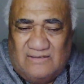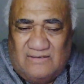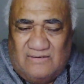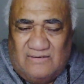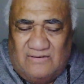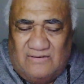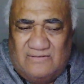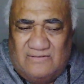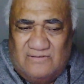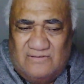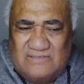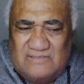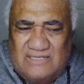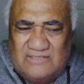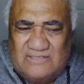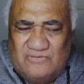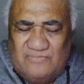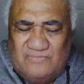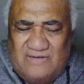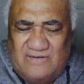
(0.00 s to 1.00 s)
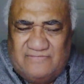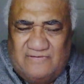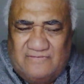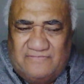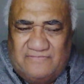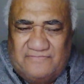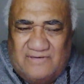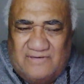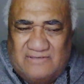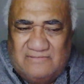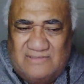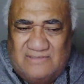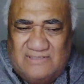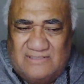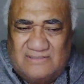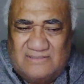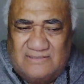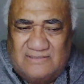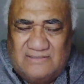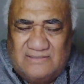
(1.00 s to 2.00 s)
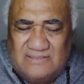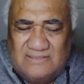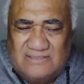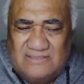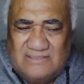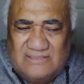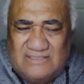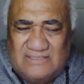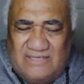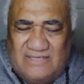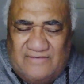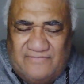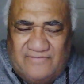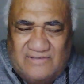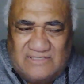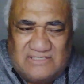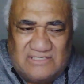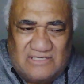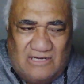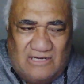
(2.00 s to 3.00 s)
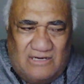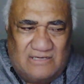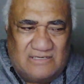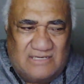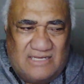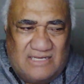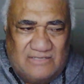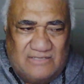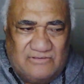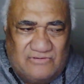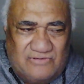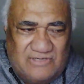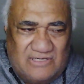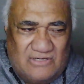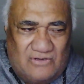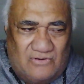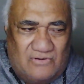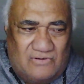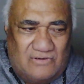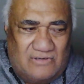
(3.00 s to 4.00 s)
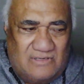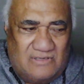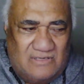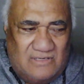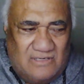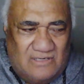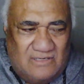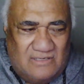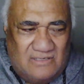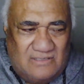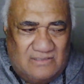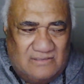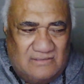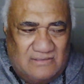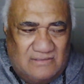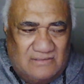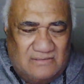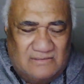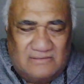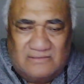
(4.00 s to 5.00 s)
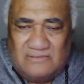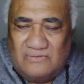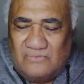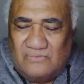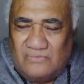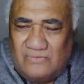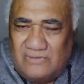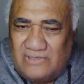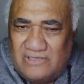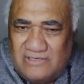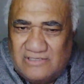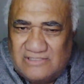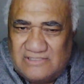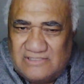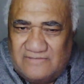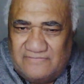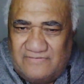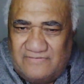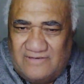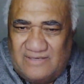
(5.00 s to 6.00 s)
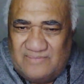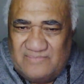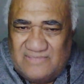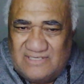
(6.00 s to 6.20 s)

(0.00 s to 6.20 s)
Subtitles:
Ono tātou ma fau lea. If it's God Country Corps, where is the family?